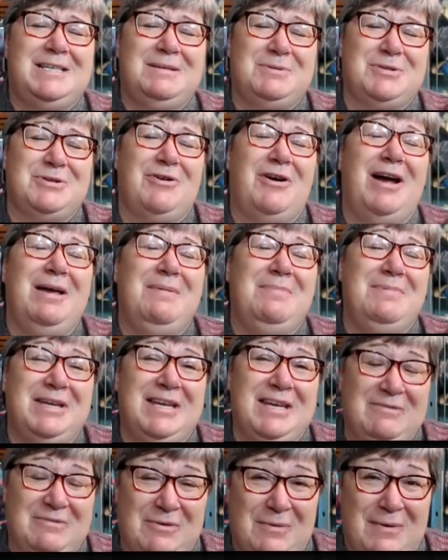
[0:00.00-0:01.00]
subscriber
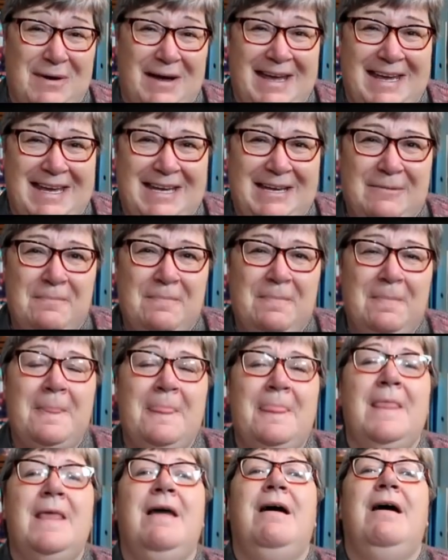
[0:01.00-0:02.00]
giveaway.
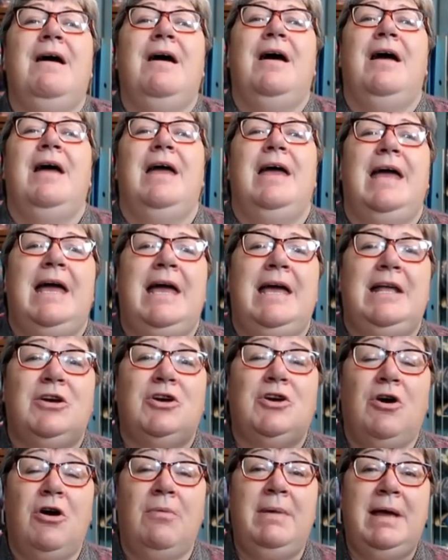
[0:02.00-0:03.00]
In
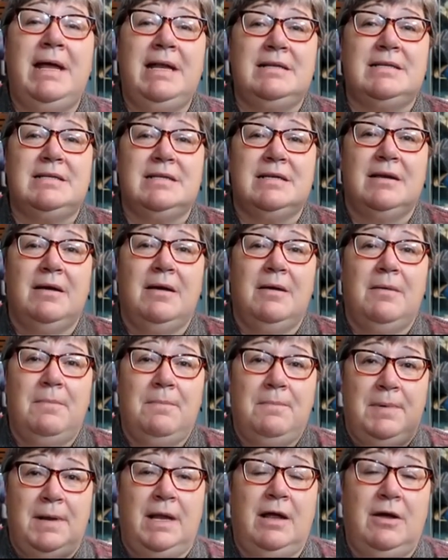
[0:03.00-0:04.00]
a comment
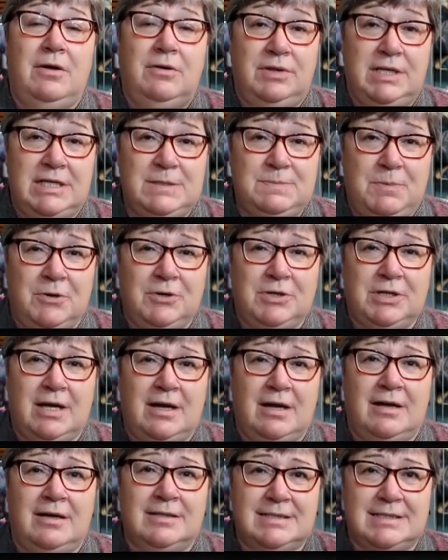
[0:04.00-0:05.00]
below this
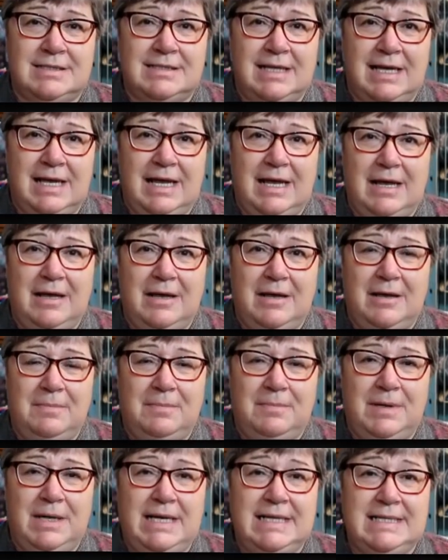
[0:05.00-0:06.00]
podcast,
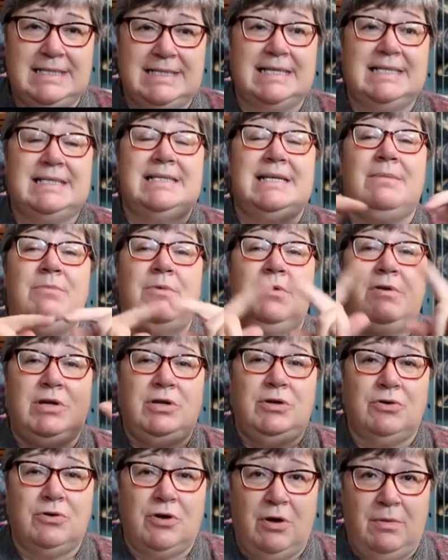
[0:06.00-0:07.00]
please somewhere
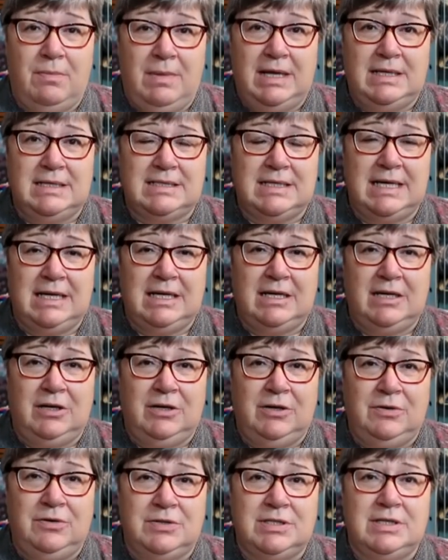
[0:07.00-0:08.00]
in your comment
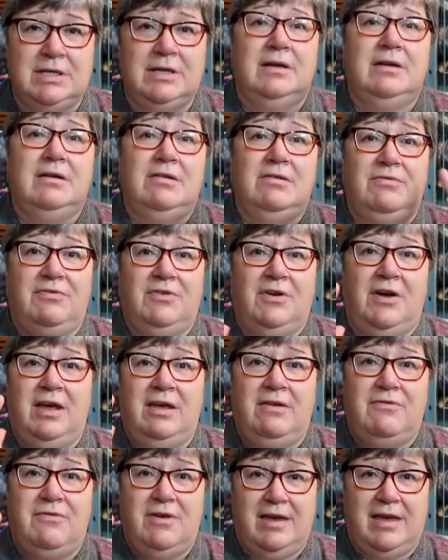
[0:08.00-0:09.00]
include
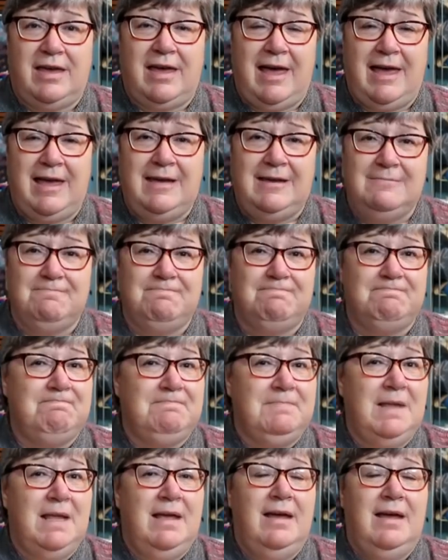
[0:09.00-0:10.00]
5k
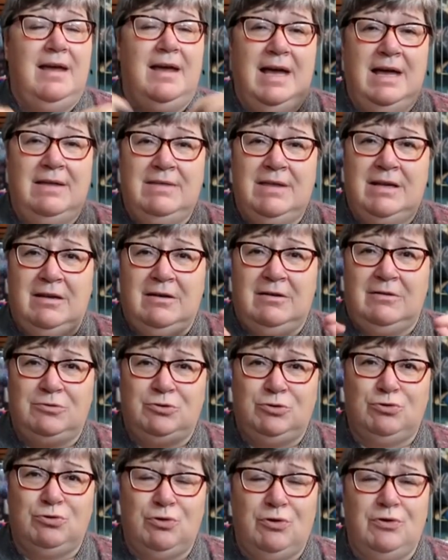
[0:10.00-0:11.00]
and then
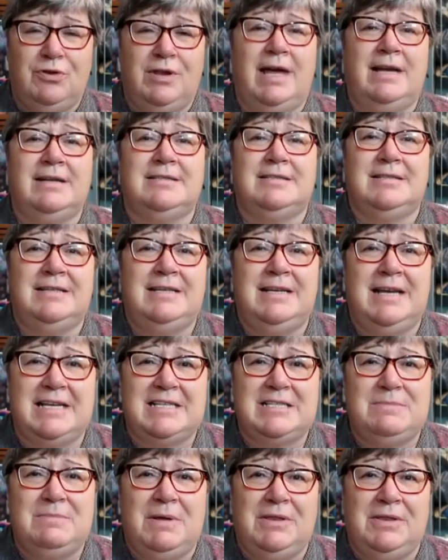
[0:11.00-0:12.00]
I'll draw that
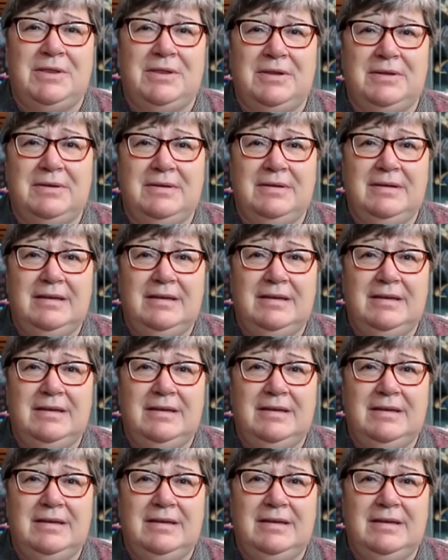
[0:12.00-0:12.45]
next month.